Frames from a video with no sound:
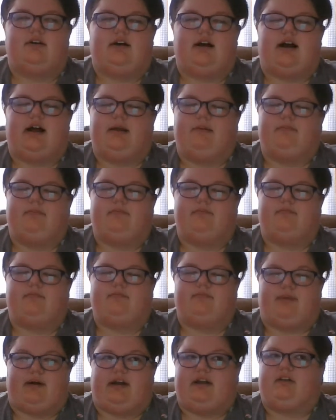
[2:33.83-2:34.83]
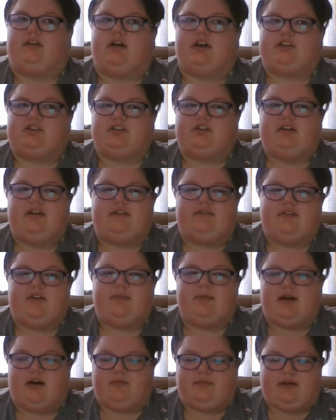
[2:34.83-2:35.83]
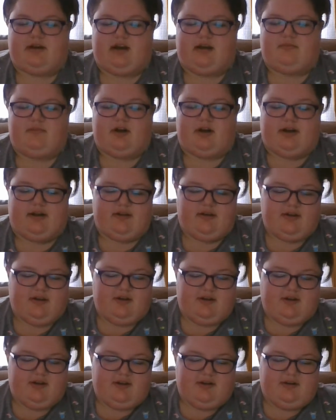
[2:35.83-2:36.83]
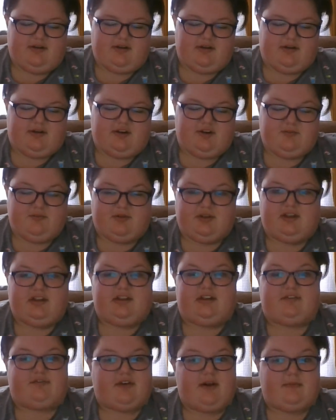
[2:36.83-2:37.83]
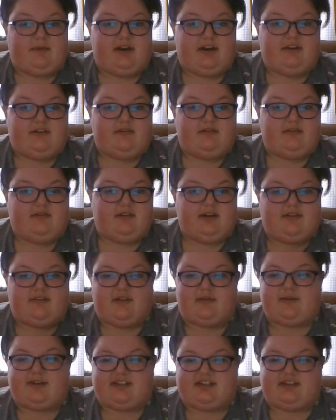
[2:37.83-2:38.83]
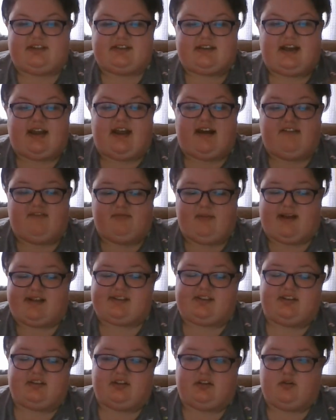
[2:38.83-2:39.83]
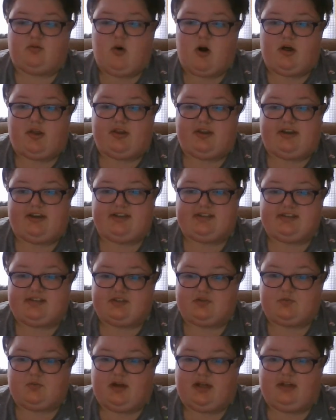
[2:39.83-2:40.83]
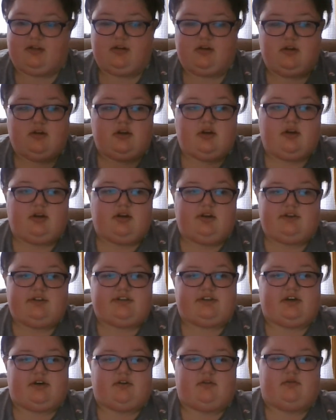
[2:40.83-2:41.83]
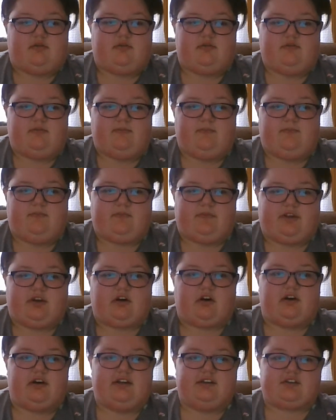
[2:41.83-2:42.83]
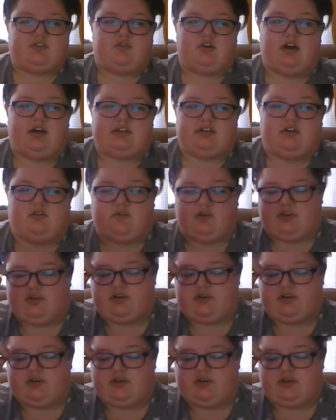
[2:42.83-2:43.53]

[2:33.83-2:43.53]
I'm biologically a female, but I'm not completely feminine, if that makes sense. I have masculine qualities as well. So there is crossover.